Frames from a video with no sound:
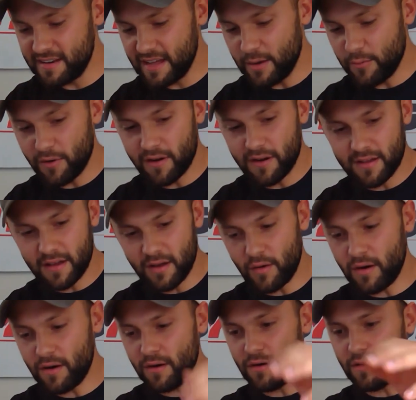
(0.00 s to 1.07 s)
and we're gonna go
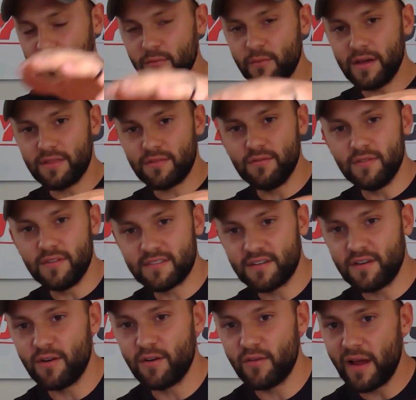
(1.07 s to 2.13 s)
all the way through this
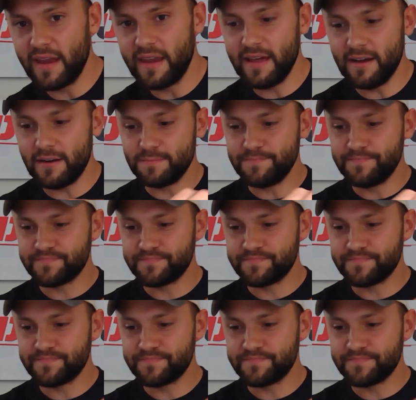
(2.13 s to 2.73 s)
car right now.